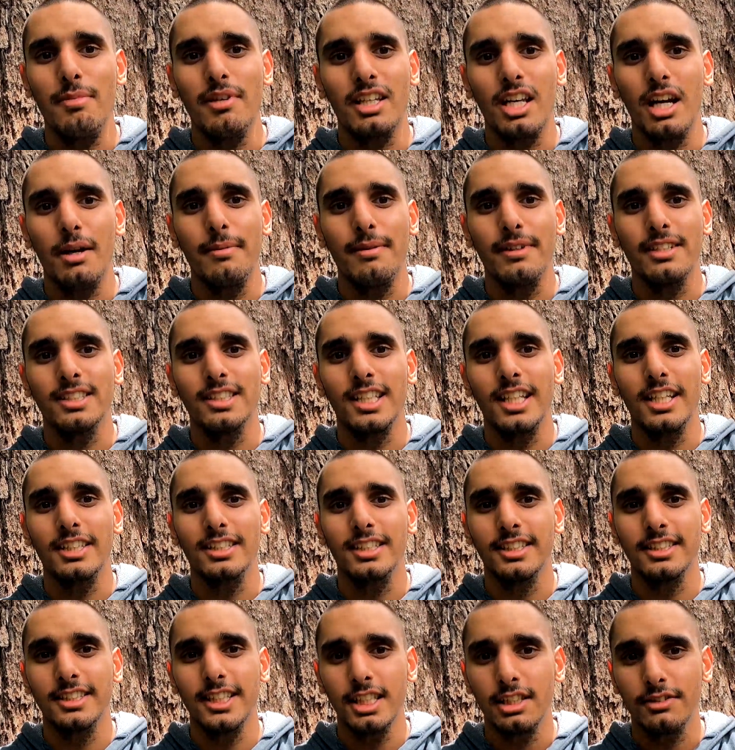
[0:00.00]
becoming, say, a
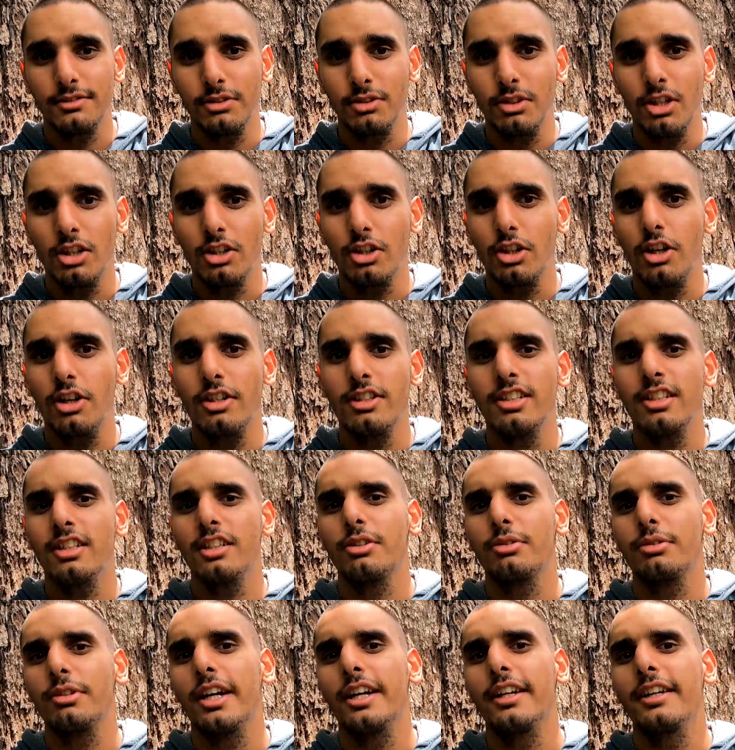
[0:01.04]
successful
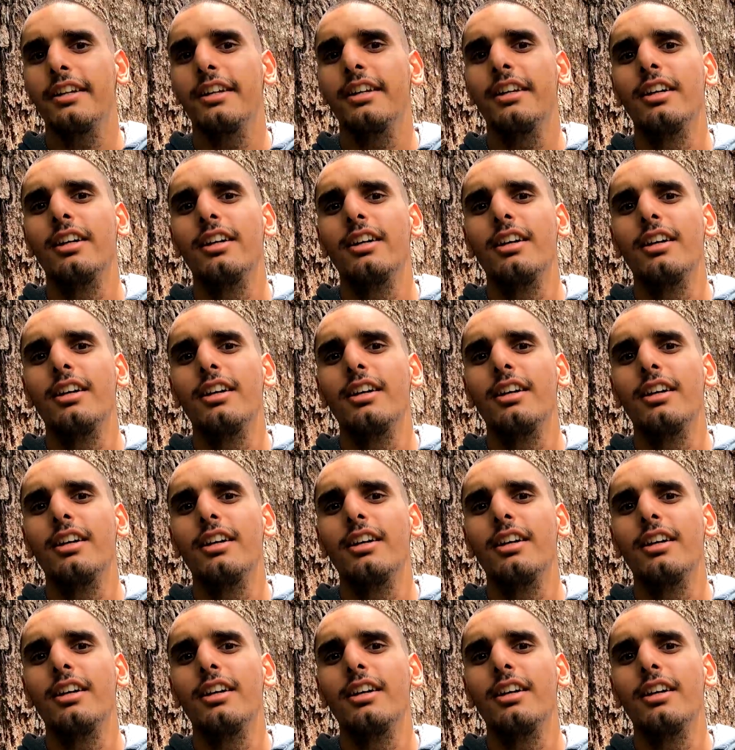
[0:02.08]
content creator.